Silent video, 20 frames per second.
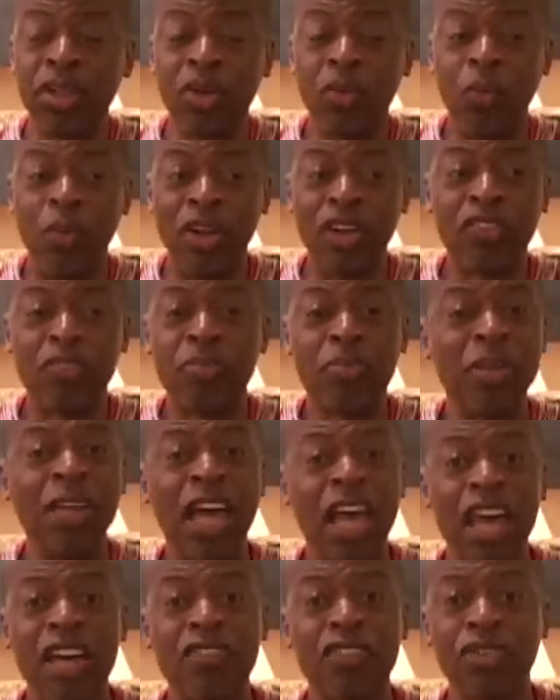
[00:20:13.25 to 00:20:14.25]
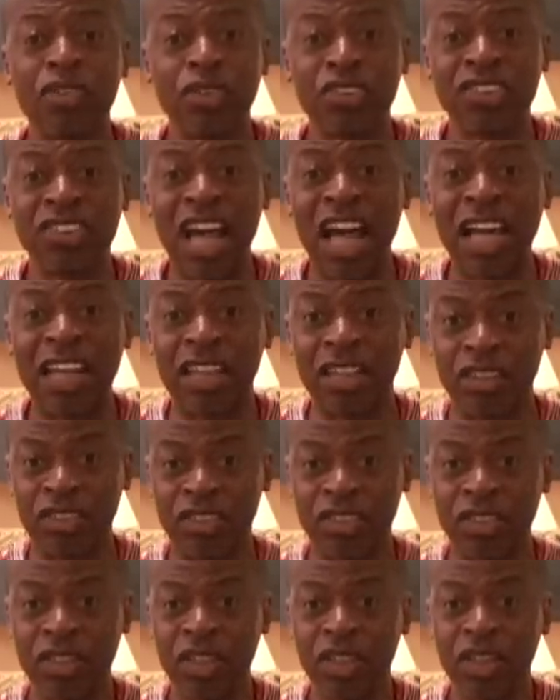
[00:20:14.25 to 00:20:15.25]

with behavioral science.